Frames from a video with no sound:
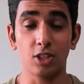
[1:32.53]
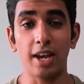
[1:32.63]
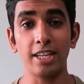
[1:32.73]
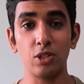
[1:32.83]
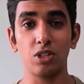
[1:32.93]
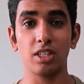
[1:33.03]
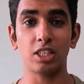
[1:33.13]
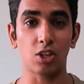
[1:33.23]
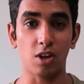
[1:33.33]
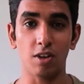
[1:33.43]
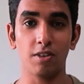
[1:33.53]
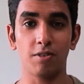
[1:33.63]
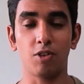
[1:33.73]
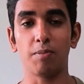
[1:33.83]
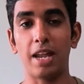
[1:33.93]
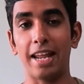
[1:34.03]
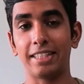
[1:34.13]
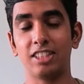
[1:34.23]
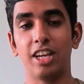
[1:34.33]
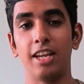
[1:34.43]
so as you just saw from that
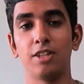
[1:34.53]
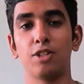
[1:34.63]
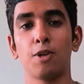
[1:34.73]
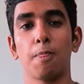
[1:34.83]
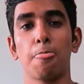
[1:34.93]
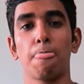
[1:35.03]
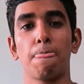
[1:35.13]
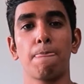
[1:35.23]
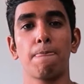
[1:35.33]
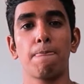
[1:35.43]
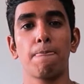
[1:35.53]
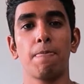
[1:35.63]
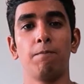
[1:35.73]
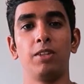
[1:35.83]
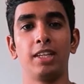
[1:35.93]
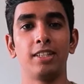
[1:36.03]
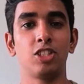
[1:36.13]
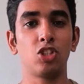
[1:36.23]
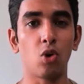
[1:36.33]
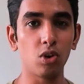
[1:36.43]
exchange, the
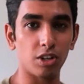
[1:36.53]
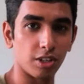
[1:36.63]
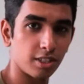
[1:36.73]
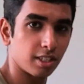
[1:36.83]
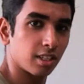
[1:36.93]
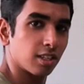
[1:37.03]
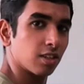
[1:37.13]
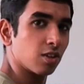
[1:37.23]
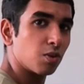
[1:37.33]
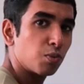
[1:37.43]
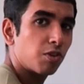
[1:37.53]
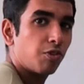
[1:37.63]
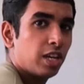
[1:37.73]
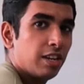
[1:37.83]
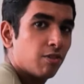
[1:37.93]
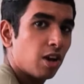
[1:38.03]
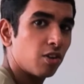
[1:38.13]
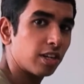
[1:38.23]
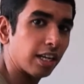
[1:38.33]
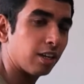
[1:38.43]
shoulders were really
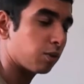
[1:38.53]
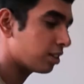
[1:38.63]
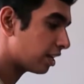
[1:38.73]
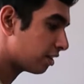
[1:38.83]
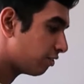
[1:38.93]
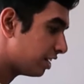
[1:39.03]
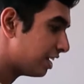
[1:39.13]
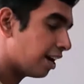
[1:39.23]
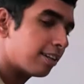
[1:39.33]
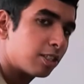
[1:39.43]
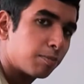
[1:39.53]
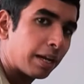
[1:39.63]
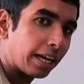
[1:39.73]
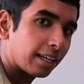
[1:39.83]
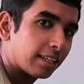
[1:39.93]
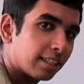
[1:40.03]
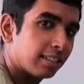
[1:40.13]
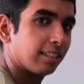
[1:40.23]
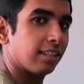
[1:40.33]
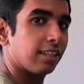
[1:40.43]
rounded. It was like a really hunchback
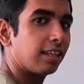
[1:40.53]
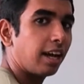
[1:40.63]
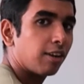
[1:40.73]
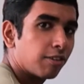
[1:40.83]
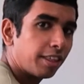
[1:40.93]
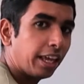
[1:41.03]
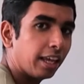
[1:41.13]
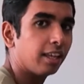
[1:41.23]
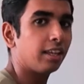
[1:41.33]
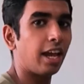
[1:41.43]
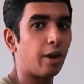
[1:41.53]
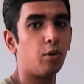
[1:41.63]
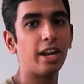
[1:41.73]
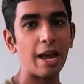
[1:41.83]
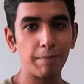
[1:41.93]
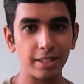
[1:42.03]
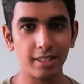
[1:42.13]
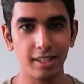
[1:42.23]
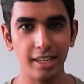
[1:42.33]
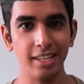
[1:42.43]
kind of thing. And what
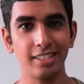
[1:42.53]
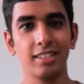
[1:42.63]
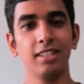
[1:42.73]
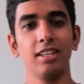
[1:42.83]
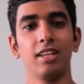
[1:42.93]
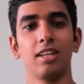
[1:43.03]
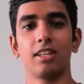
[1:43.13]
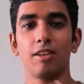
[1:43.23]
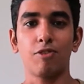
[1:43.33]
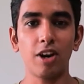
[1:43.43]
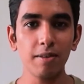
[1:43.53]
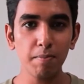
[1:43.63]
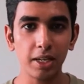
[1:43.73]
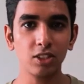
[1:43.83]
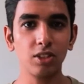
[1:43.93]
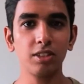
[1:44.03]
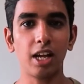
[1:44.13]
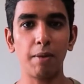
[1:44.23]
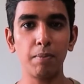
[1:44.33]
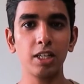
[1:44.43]
happens is the front muscles
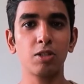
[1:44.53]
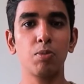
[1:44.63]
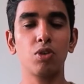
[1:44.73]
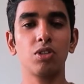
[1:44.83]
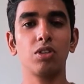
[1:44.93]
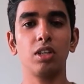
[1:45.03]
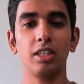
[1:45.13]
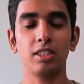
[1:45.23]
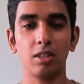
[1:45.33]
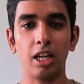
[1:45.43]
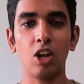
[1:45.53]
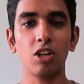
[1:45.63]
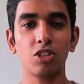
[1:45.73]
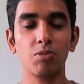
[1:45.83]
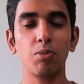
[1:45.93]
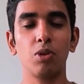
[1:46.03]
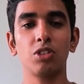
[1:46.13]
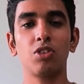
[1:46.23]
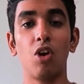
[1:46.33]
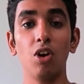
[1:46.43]
are much more, a lot more
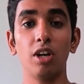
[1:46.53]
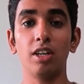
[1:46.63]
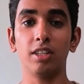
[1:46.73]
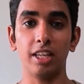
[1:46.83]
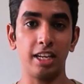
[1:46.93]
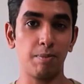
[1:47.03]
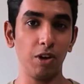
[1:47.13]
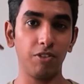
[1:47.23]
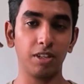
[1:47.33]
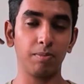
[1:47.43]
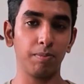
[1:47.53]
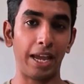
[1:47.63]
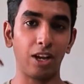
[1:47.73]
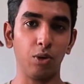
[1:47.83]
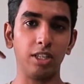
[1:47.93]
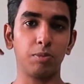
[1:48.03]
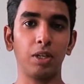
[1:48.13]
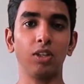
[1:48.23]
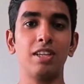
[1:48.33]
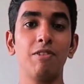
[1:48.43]
stronger than the previous back ones,
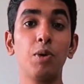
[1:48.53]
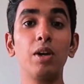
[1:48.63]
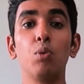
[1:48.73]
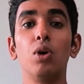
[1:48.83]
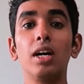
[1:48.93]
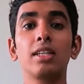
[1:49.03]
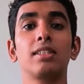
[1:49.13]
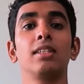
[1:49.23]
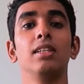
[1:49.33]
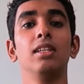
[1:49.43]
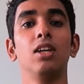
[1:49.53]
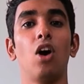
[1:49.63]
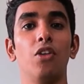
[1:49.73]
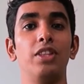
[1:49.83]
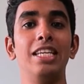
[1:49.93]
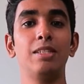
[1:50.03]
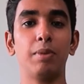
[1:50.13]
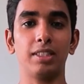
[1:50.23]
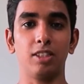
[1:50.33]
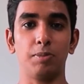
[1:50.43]
because everyone works on these
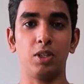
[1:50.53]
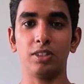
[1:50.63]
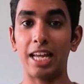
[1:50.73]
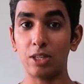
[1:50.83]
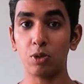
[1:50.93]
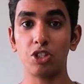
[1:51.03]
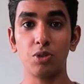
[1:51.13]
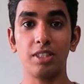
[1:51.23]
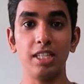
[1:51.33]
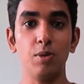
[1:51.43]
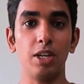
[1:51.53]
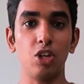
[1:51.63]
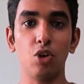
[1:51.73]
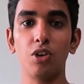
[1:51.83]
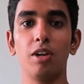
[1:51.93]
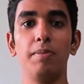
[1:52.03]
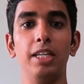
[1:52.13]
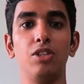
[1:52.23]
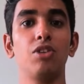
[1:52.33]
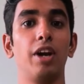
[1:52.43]
muscles, because that's what you see when you go to the
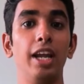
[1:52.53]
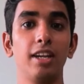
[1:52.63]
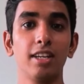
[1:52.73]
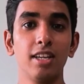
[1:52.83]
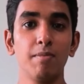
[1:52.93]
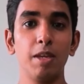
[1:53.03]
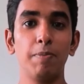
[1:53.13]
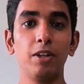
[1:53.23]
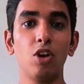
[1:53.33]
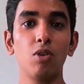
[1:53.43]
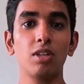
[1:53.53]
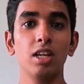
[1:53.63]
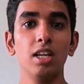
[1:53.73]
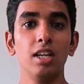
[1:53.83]
beach, right? People don't